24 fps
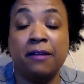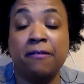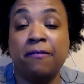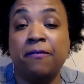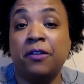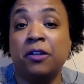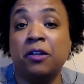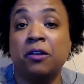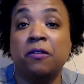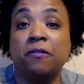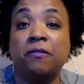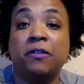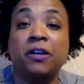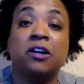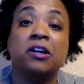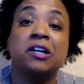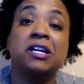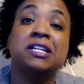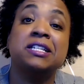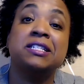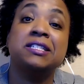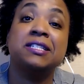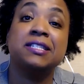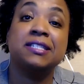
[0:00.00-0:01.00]
feel
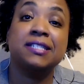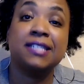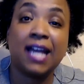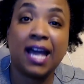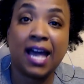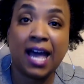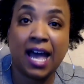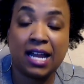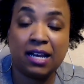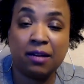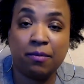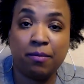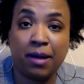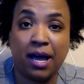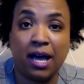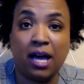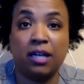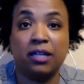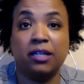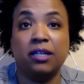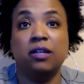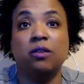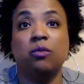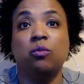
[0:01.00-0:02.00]
very sad
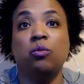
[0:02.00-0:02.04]
about it.